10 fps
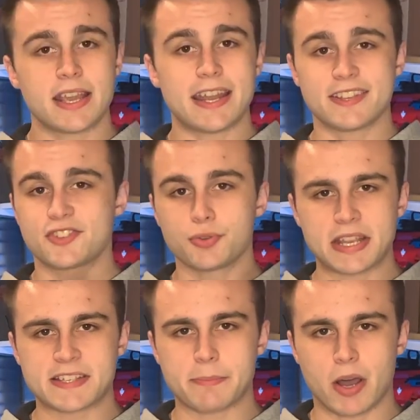And as soon
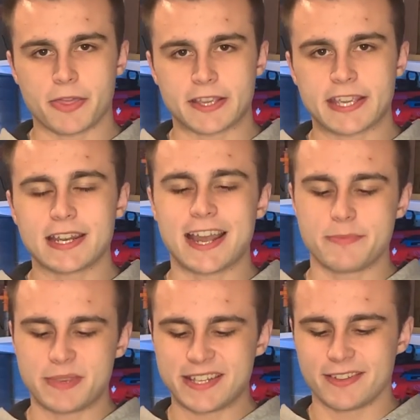as I bought the kit, I
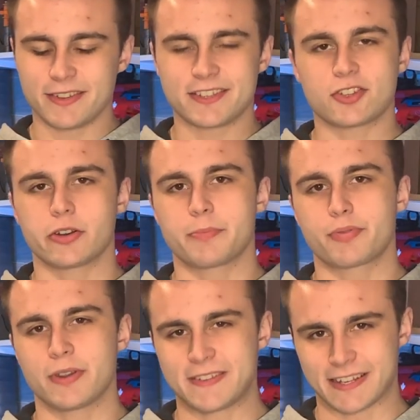immediately started
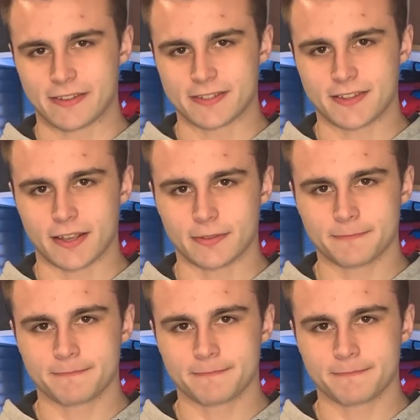printing this thing.